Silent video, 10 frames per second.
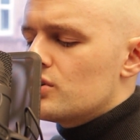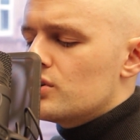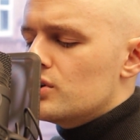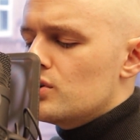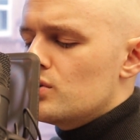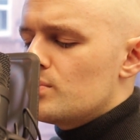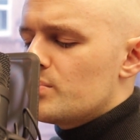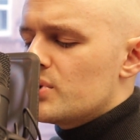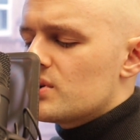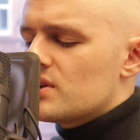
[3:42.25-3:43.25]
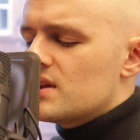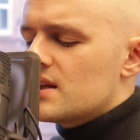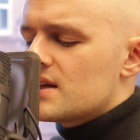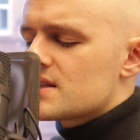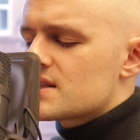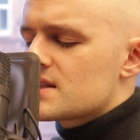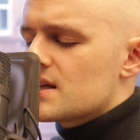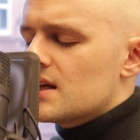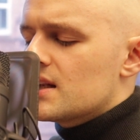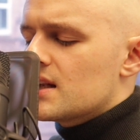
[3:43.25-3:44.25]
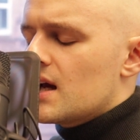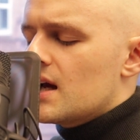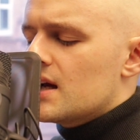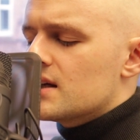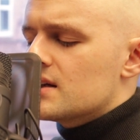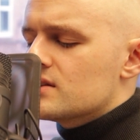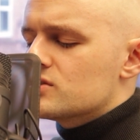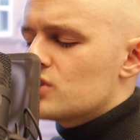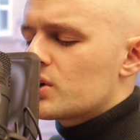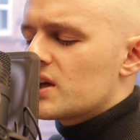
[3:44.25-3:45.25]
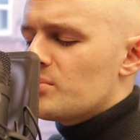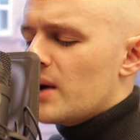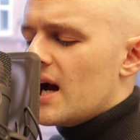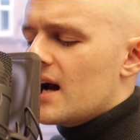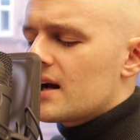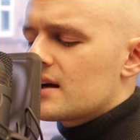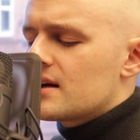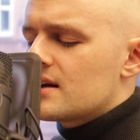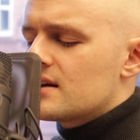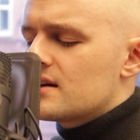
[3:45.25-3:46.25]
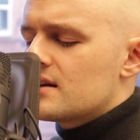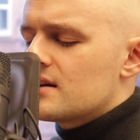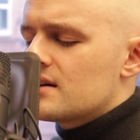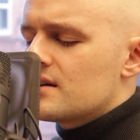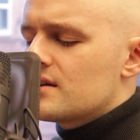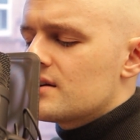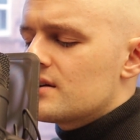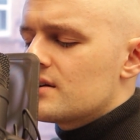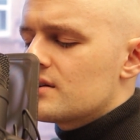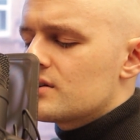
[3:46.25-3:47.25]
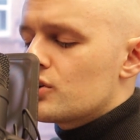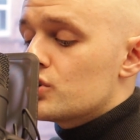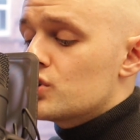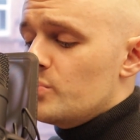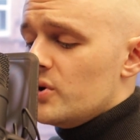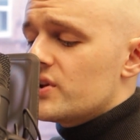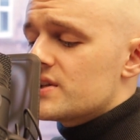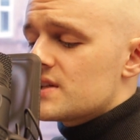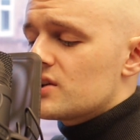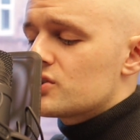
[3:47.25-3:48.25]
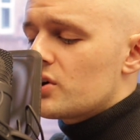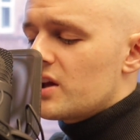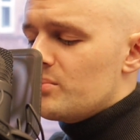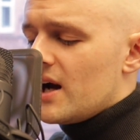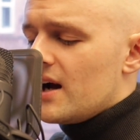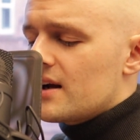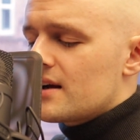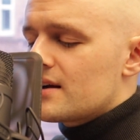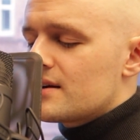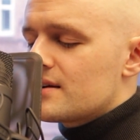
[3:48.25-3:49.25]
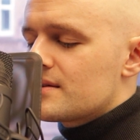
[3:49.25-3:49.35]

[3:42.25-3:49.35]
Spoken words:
Could you put this in a doggy bag? Could you put this in a doggy bag?